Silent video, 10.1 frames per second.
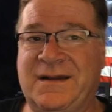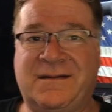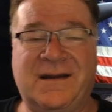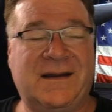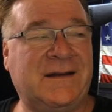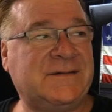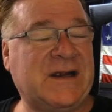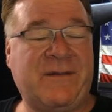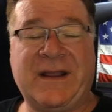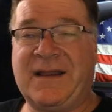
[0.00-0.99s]
at
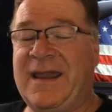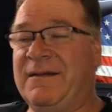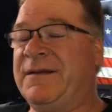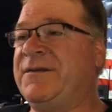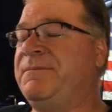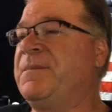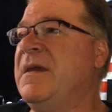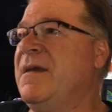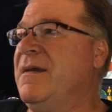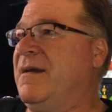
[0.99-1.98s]
Jeremy and Caitlin's.
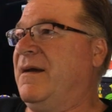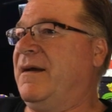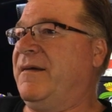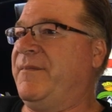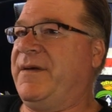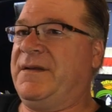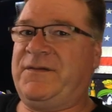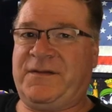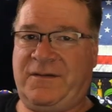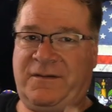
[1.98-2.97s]
Um,
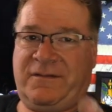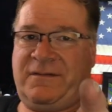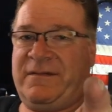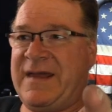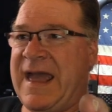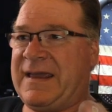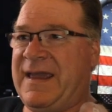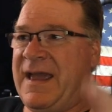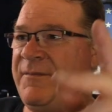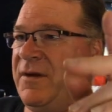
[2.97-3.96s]
but so that
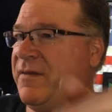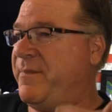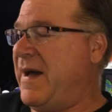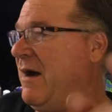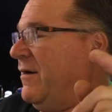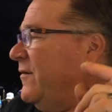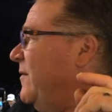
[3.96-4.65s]
camera, the power